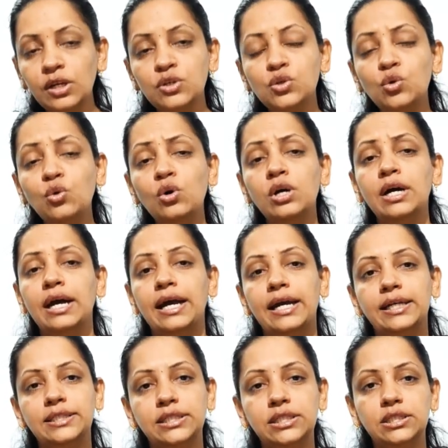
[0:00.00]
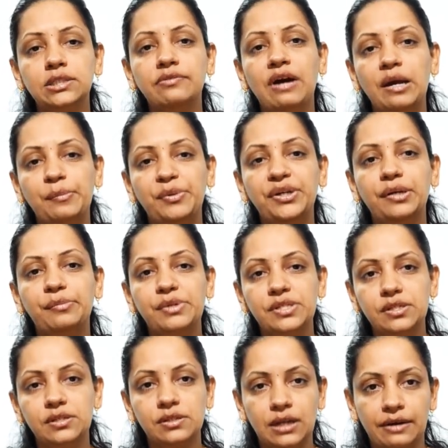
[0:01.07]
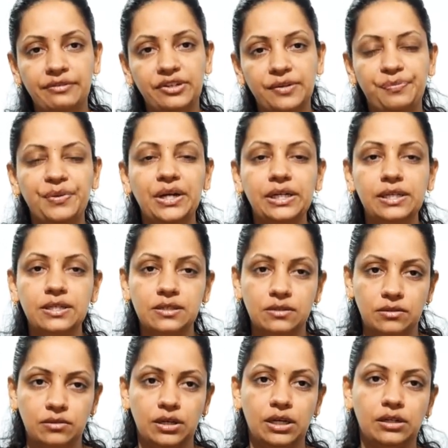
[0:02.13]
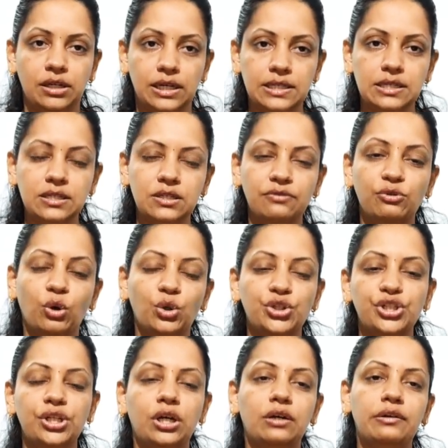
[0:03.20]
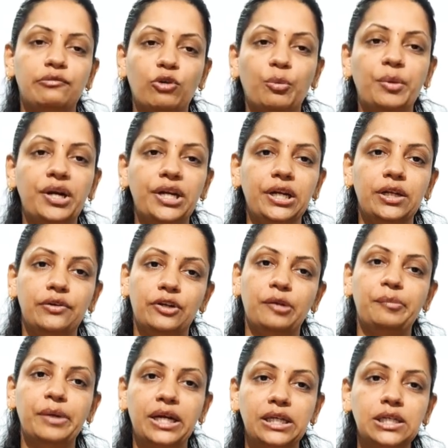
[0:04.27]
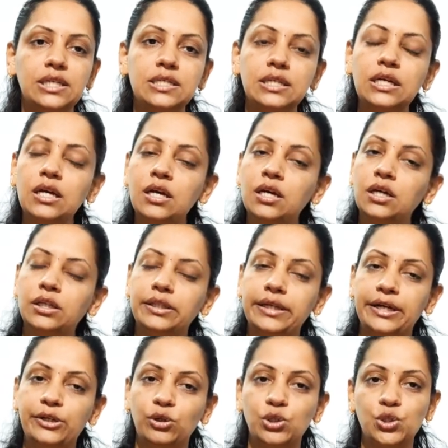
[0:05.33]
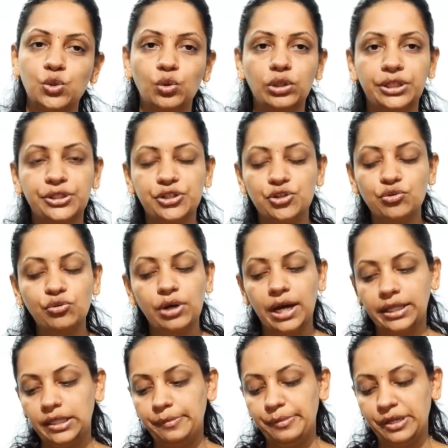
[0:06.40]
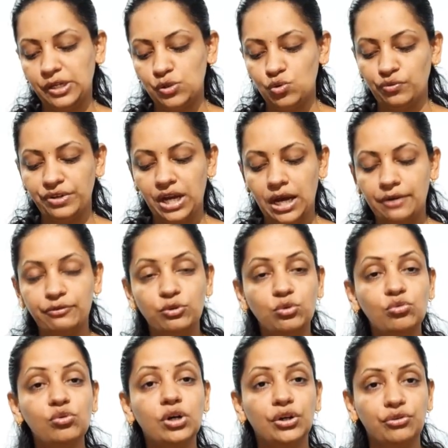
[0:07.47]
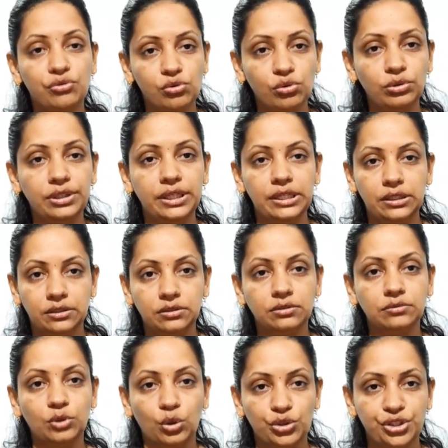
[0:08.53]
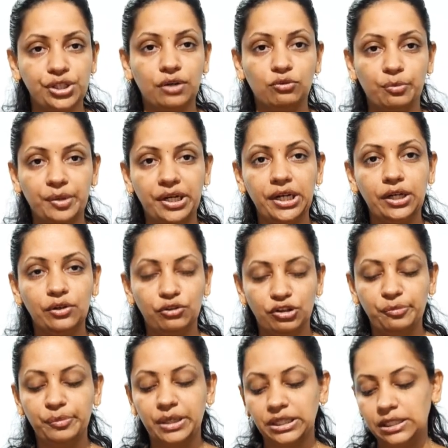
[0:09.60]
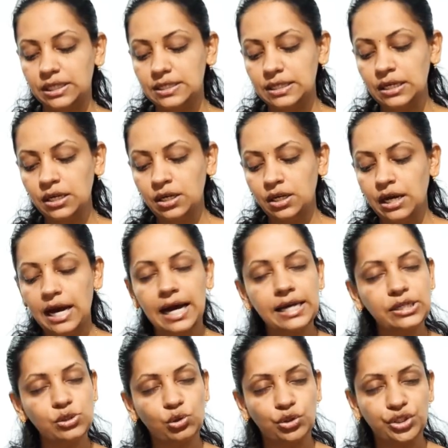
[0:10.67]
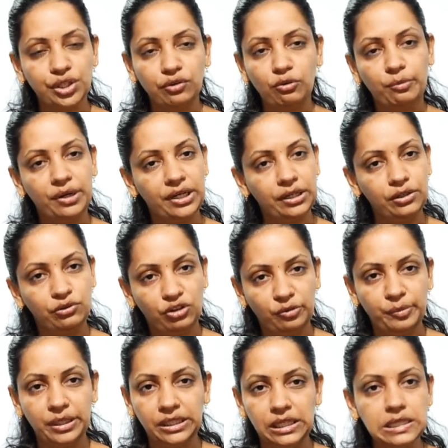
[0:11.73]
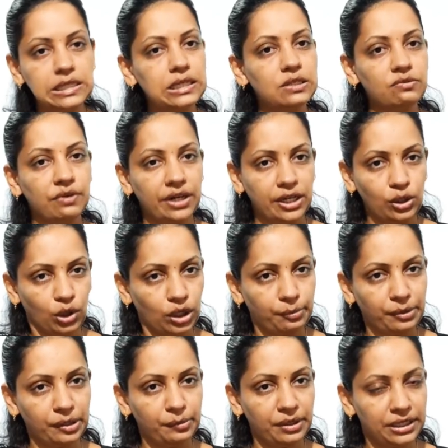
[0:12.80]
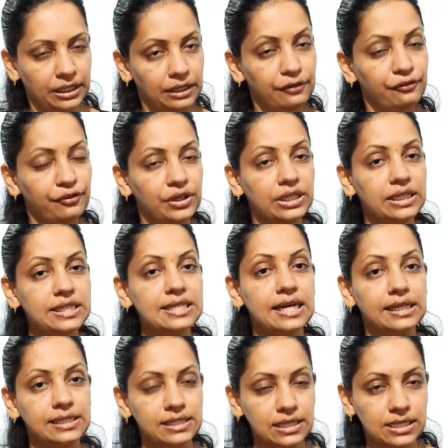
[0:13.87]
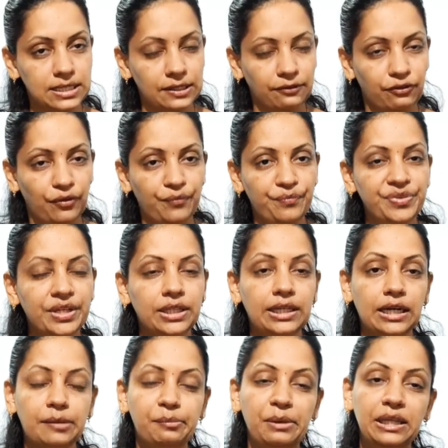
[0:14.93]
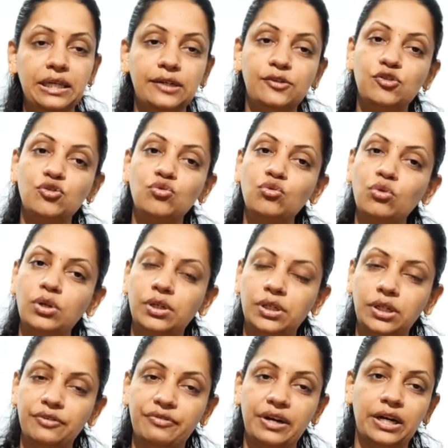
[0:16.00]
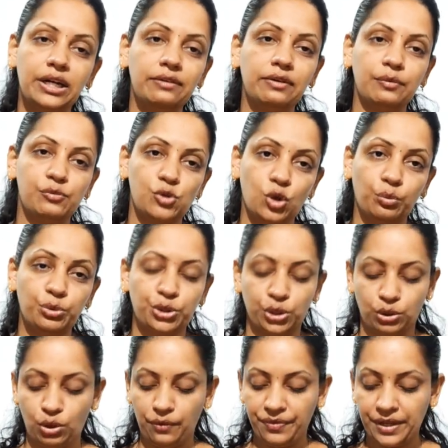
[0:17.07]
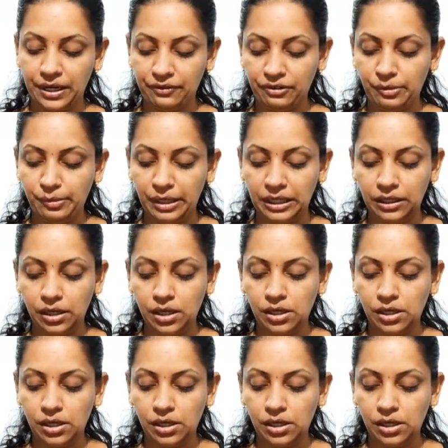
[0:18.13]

So excessive hyperemesis gravidum, that is excessive nausea and vomiting during pregnancy, that also leads to anemia. So we have to control the nausea, vomiting during pregnancy, as nausea, vomiting during pregnancy is very normal, but if it is excessive, that may leads to defective absorption of that female.